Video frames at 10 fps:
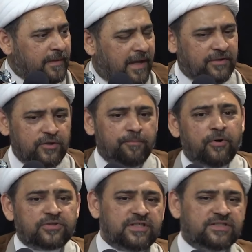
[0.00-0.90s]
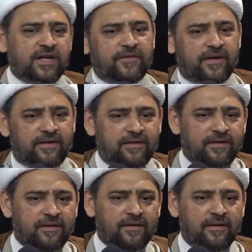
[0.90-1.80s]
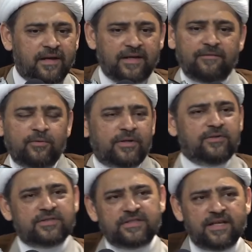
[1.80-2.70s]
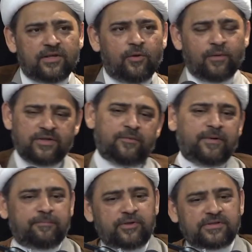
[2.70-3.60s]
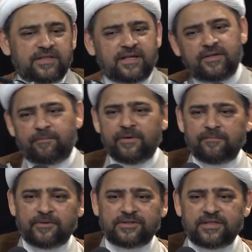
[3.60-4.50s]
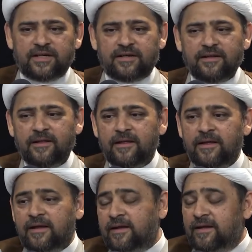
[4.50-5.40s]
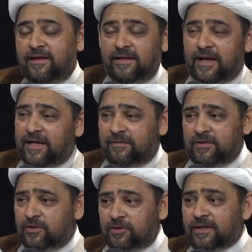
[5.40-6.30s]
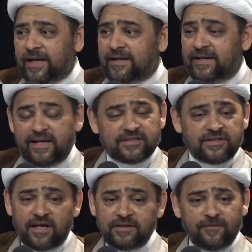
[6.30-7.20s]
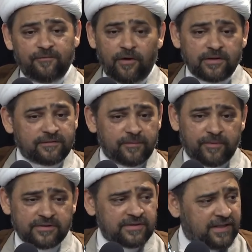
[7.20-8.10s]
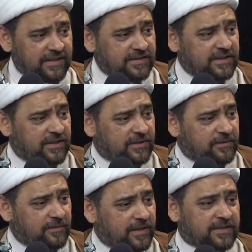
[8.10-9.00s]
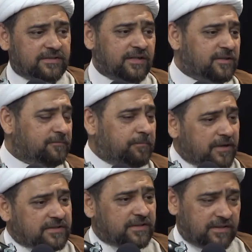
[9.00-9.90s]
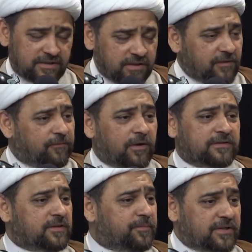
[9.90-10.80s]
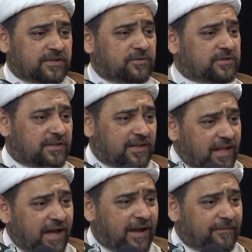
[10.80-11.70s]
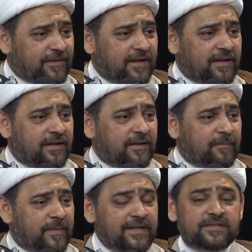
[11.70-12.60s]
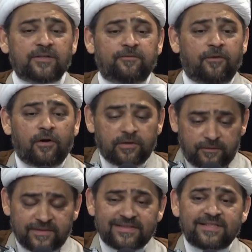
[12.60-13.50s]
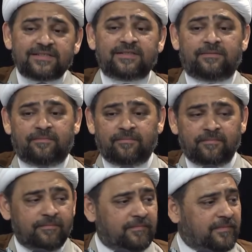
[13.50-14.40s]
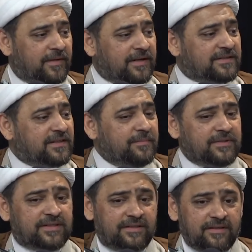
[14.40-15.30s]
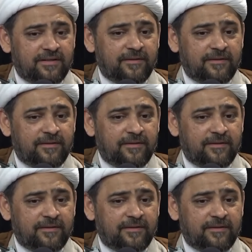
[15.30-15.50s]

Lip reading: And you push each other. And everyone you're seeing, you know, when you're being pushed here, you're being pushed here. And then when you look at it, it's not the fault of the person next to you. It's not the fault of the person who's on the left. It's the fault of the system. It's limited.